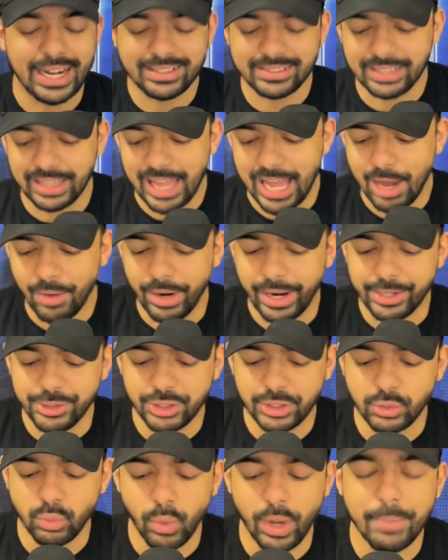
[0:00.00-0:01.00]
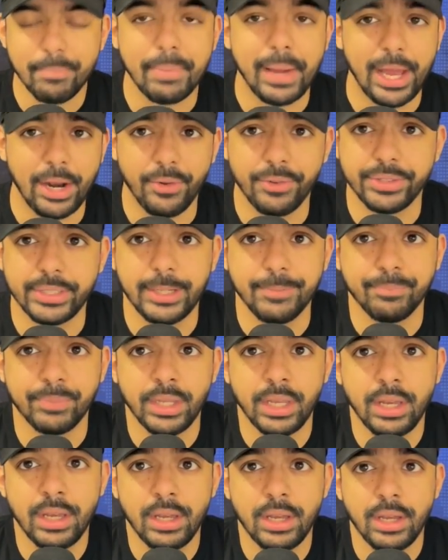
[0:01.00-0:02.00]
allowed and just one penalty.
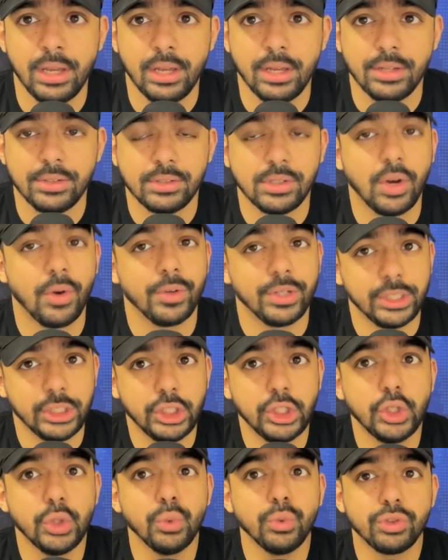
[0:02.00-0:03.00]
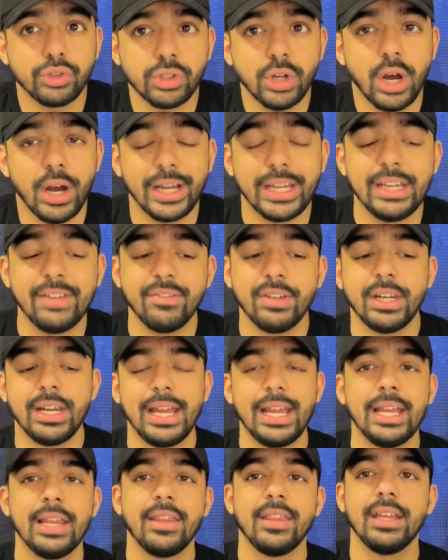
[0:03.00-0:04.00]
So you saw, even
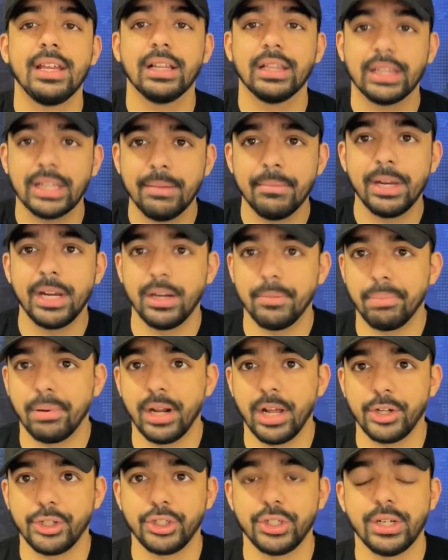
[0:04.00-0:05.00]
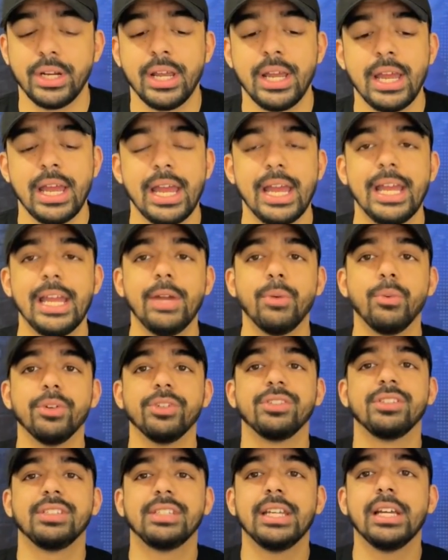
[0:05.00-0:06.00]
in the limited production, he
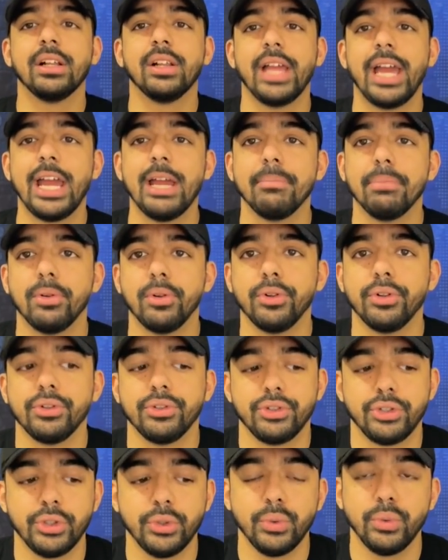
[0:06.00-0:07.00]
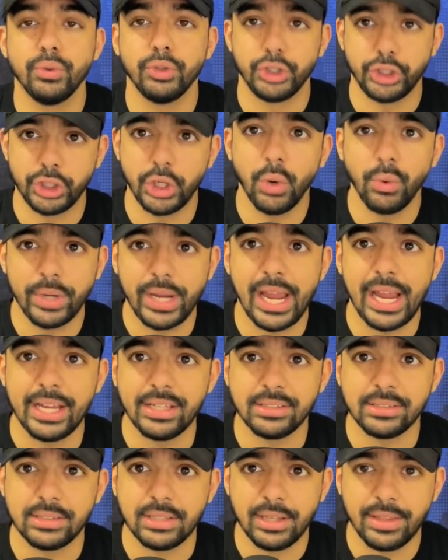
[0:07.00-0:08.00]
was still able to
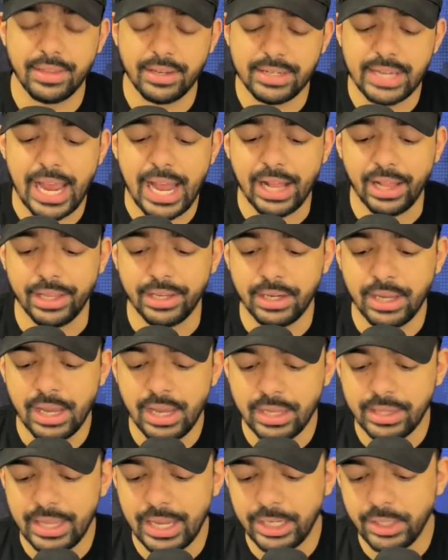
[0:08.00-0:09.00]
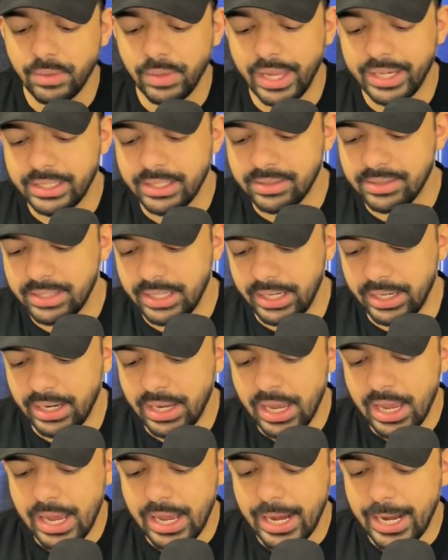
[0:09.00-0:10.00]
showcase the talent that you'd like to see.
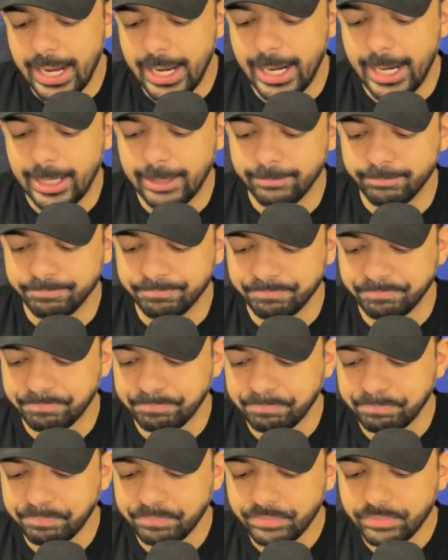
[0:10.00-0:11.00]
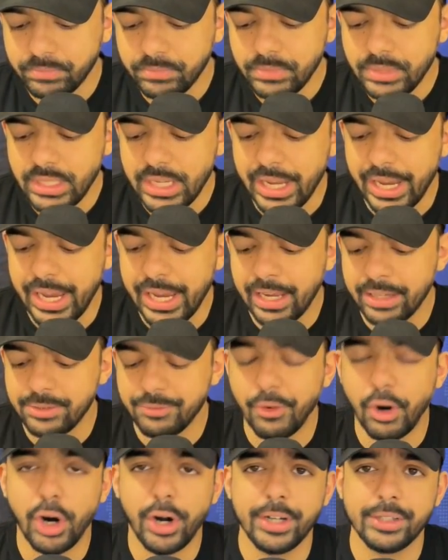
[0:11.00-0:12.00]
As
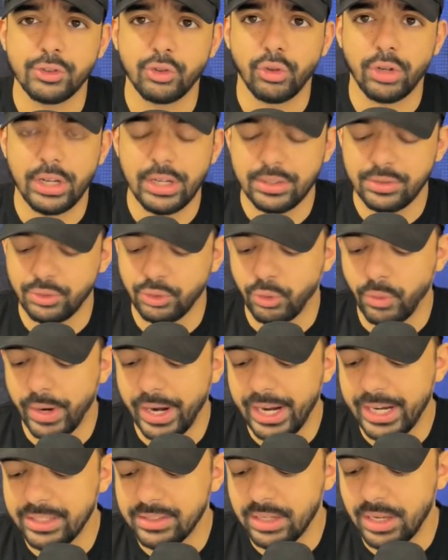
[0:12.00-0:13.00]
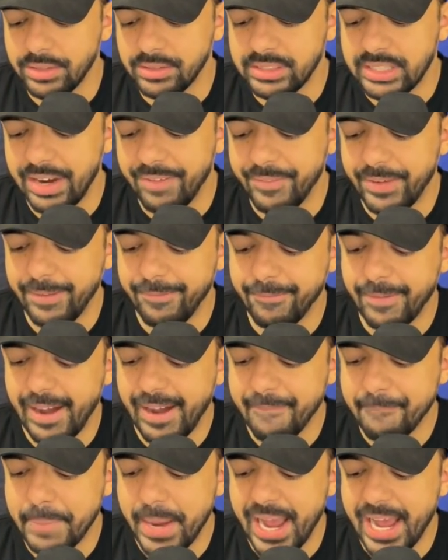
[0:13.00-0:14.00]
far as his grades, a
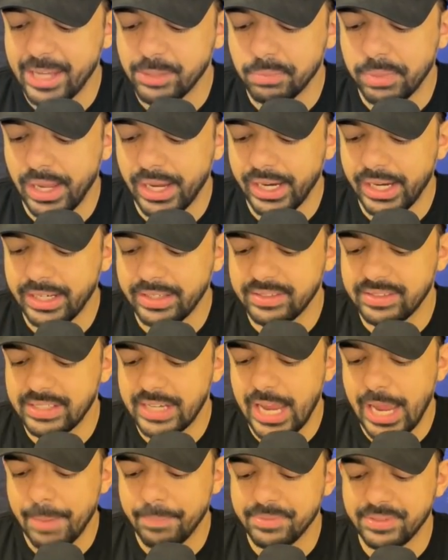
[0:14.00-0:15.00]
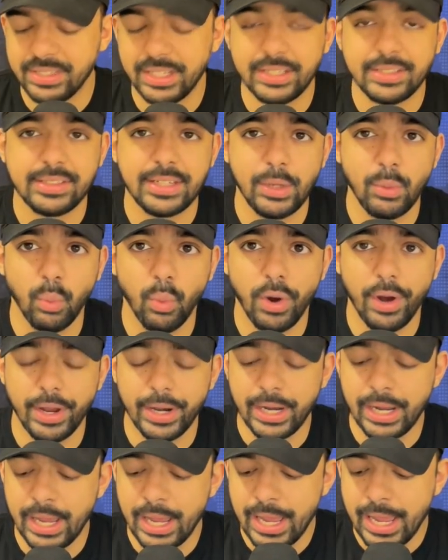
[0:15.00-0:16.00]
75 pass blocking snap,
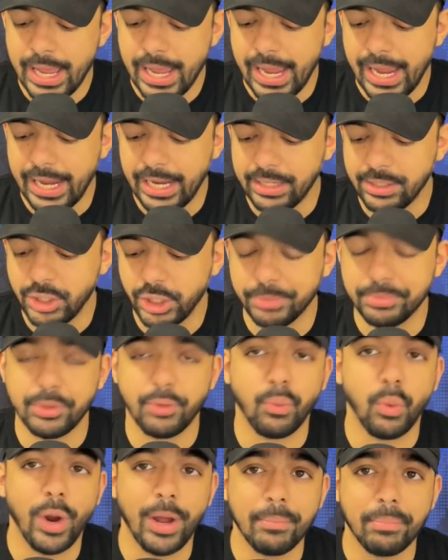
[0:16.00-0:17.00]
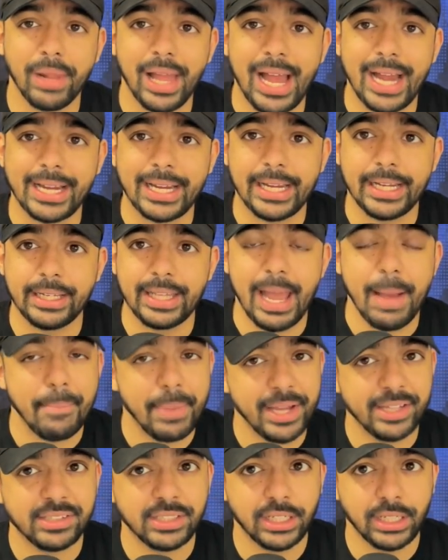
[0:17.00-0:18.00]
61 in terms of run blocking. That
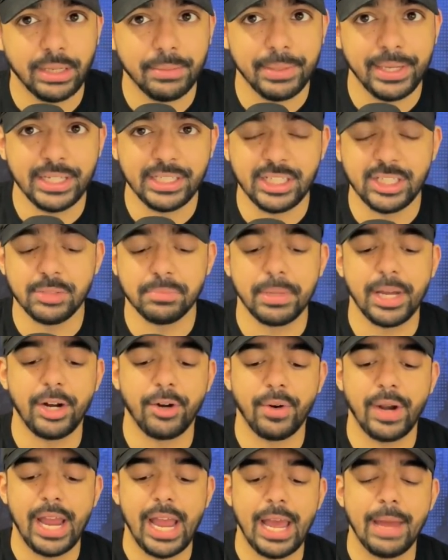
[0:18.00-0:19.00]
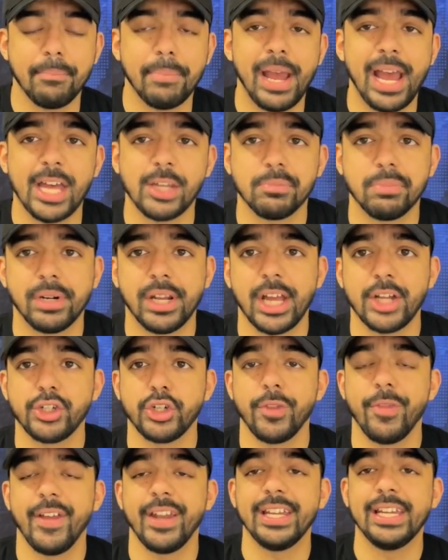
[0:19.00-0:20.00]
basically means he's better at pass
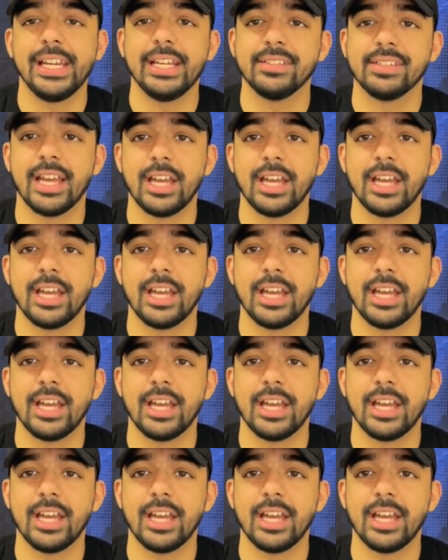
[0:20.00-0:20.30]
protection than he is